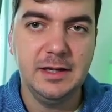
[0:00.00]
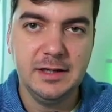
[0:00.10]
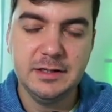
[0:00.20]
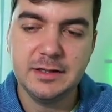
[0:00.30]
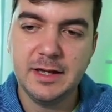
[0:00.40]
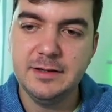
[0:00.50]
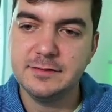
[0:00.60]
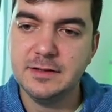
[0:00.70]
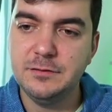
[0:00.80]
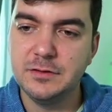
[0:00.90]
In any
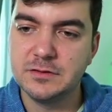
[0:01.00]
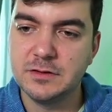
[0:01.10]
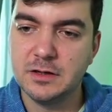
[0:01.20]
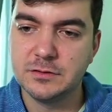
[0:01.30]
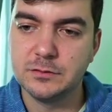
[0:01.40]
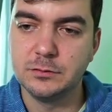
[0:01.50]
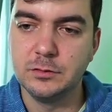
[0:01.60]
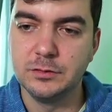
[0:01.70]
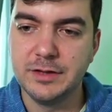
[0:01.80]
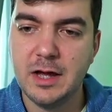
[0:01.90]
case, if it starts to
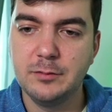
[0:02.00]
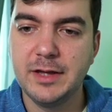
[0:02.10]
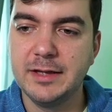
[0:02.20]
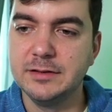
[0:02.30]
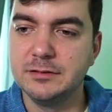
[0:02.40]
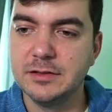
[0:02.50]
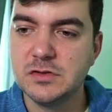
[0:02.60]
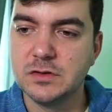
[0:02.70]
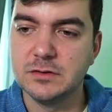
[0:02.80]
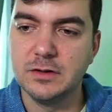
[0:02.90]
go down and
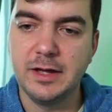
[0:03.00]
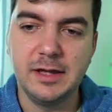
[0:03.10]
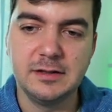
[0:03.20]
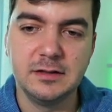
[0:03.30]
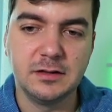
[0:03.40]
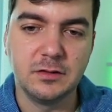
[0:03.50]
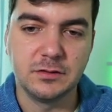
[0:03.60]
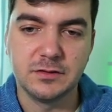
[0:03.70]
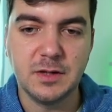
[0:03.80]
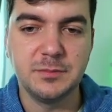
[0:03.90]
reaches the
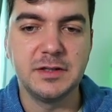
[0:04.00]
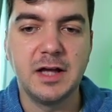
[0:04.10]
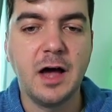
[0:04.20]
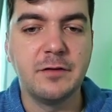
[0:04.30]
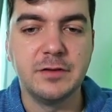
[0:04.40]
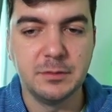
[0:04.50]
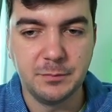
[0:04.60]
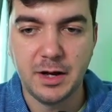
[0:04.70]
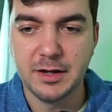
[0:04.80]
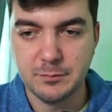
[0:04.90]
18,000 something, I will
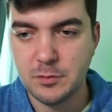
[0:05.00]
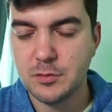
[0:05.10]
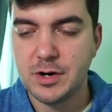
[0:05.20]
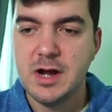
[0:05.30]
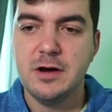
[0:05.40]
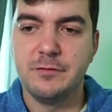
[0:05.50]
buy more.